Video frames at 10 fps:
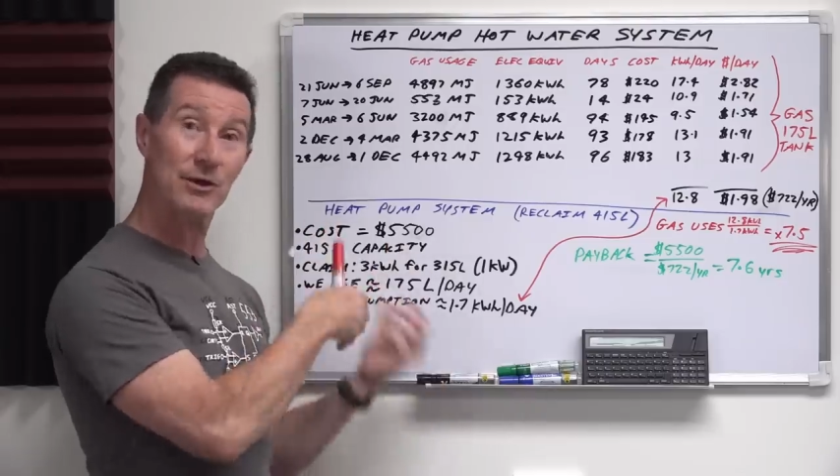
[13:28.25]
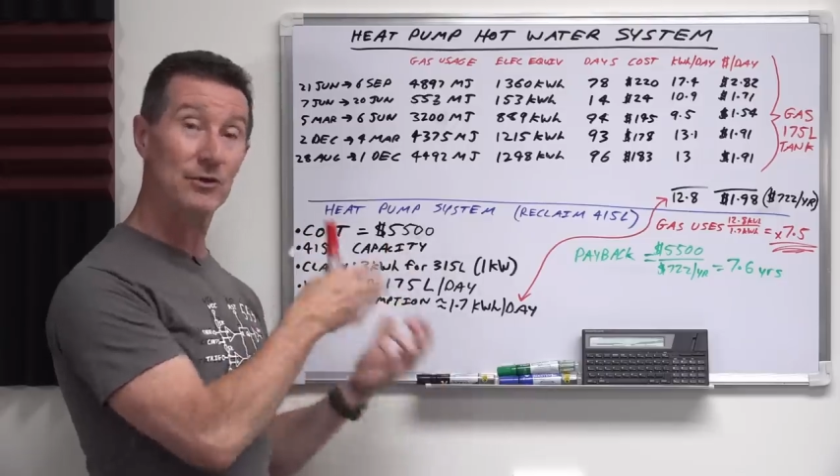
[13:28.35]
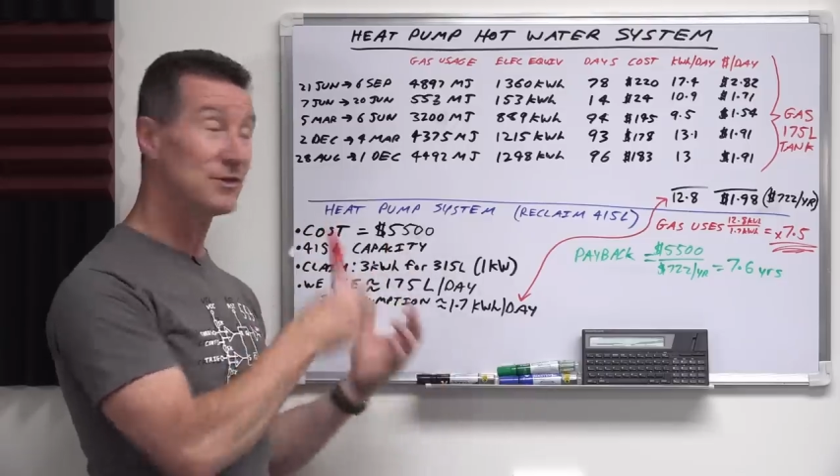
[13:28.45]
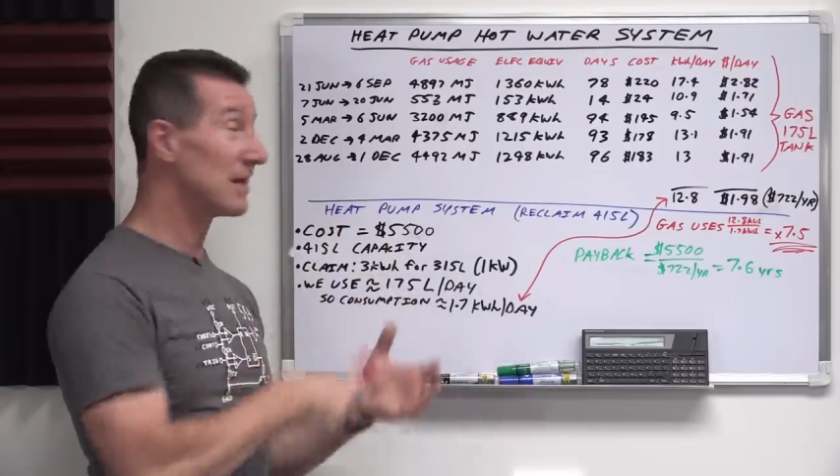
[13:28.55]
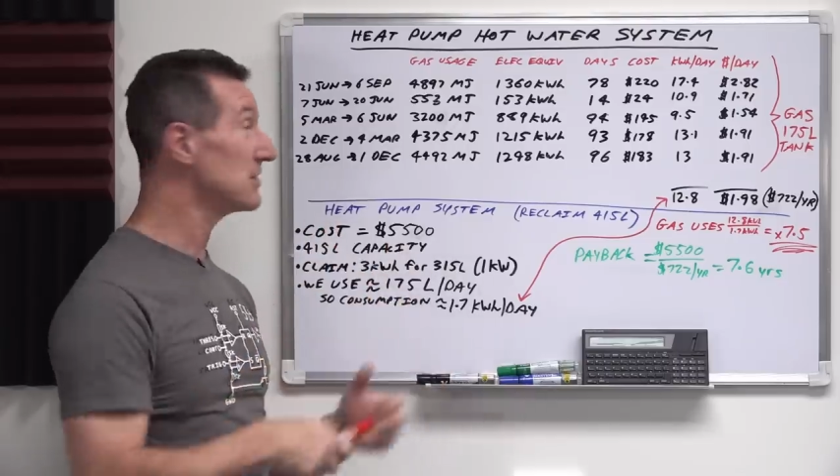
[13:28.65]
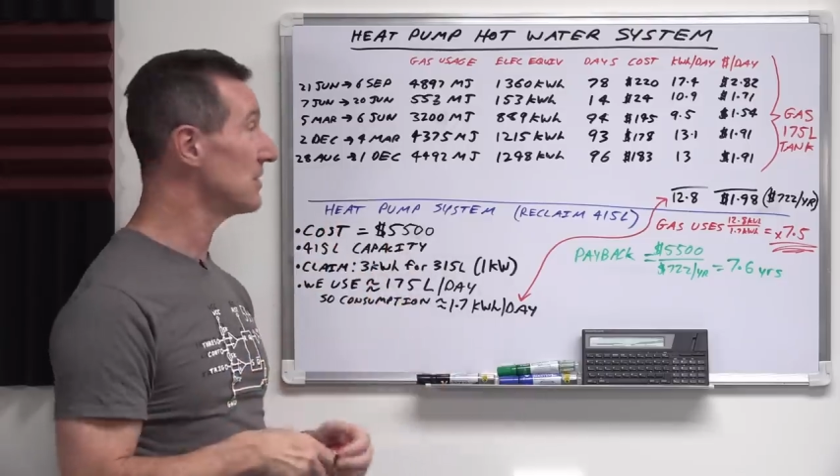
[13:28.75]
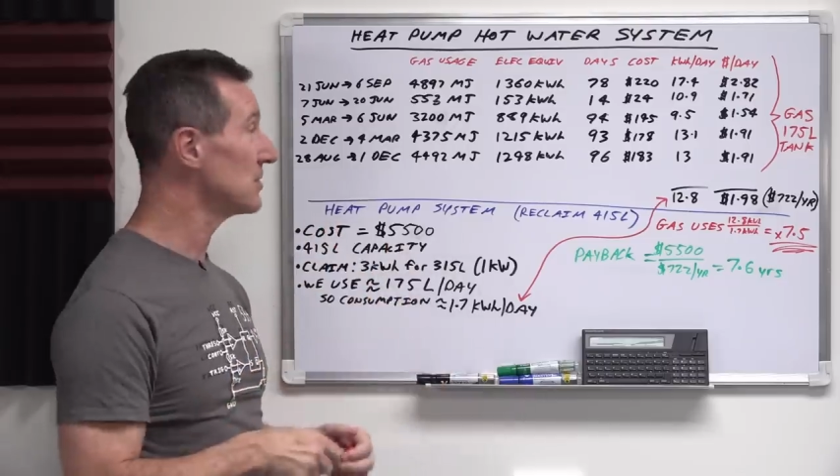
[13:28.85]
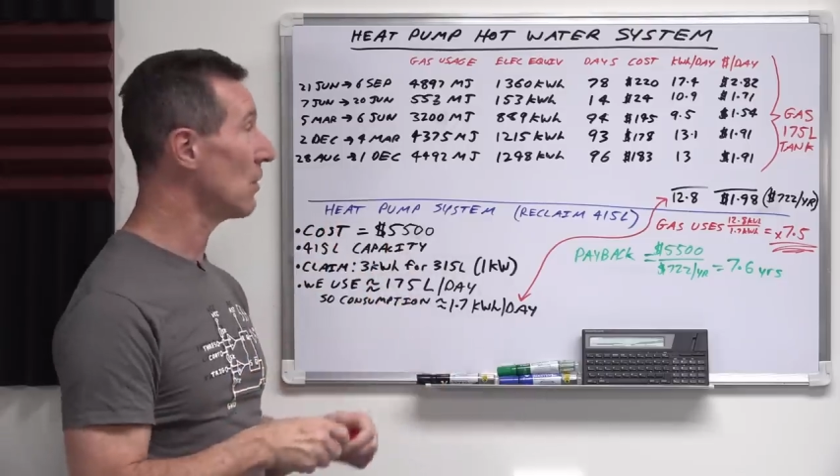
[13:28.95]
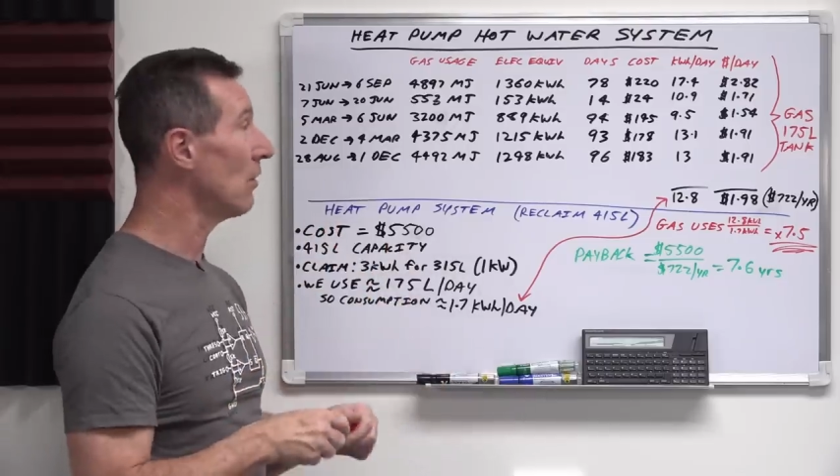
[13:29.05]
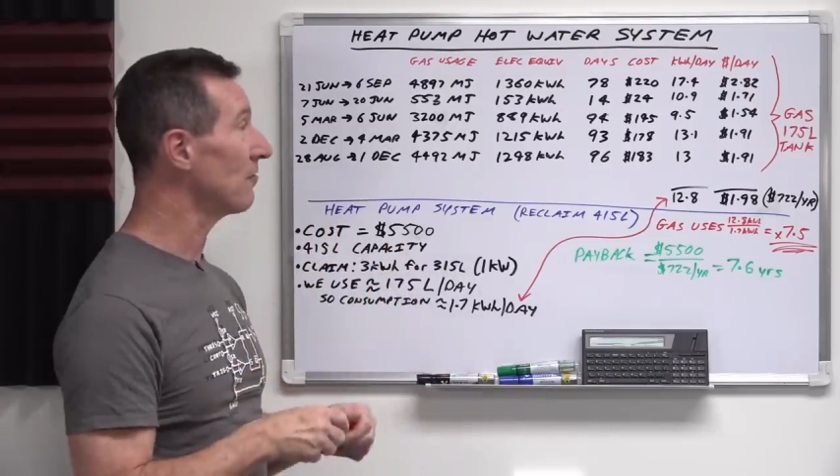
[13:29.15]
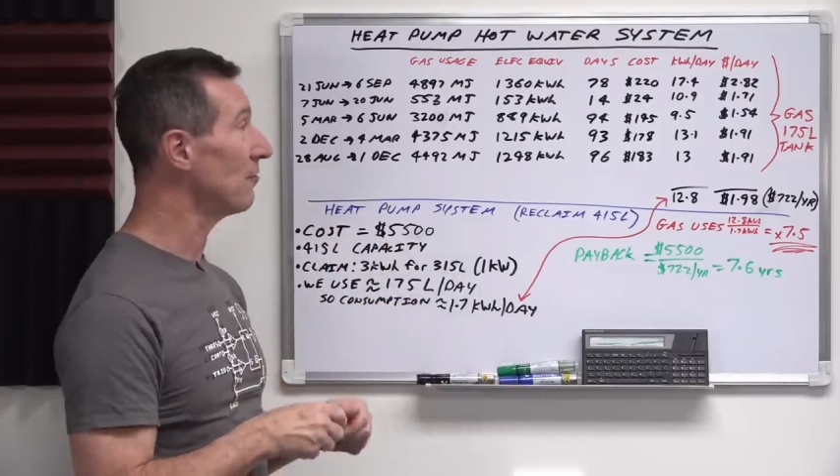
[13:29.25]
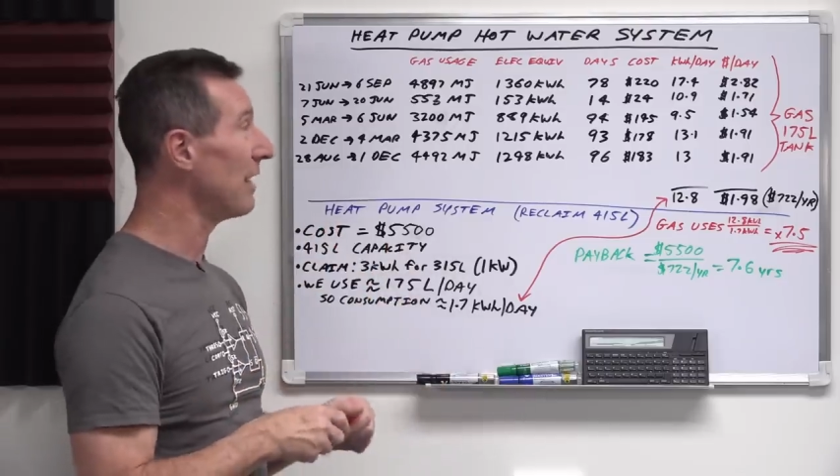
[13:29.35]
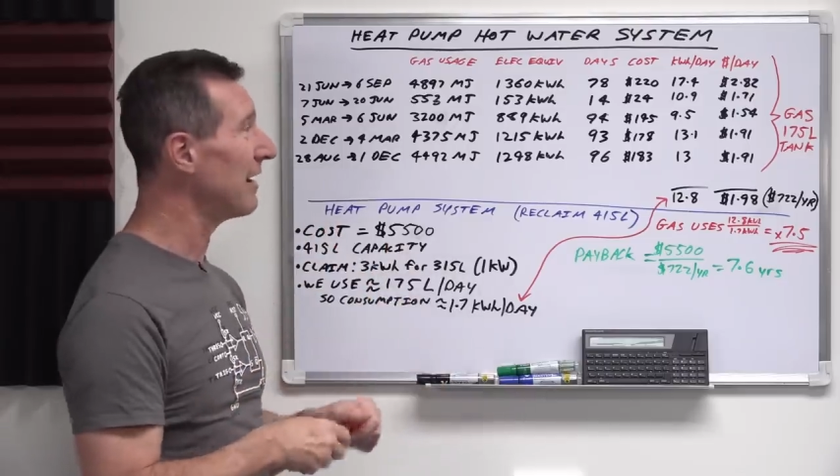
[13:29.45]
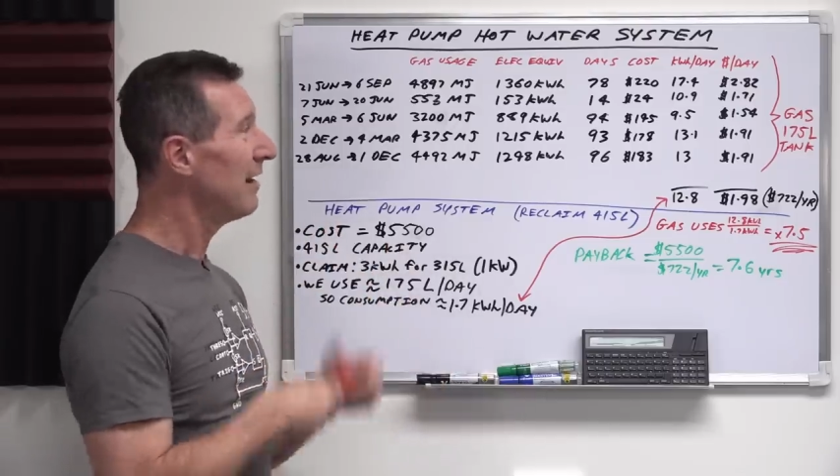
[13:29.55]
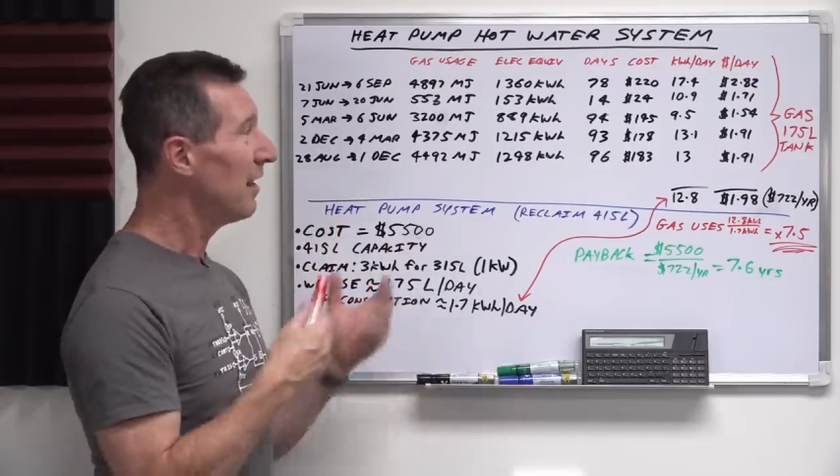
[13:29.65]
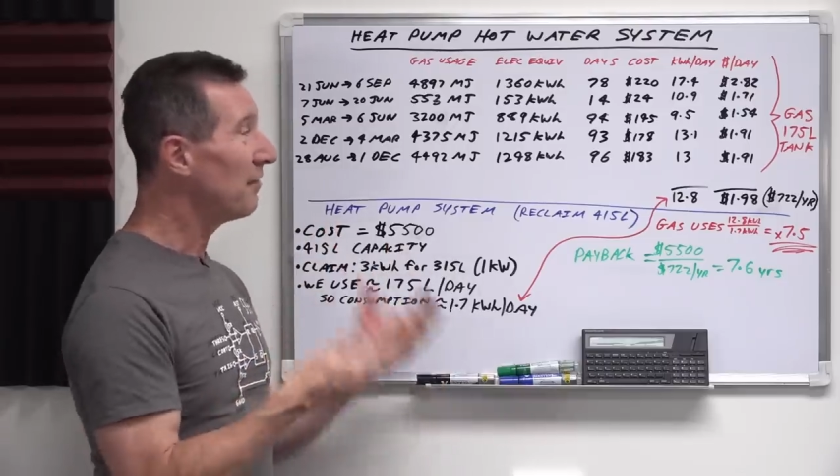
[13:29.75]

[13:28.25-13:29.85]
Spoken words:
can use excess solar from that.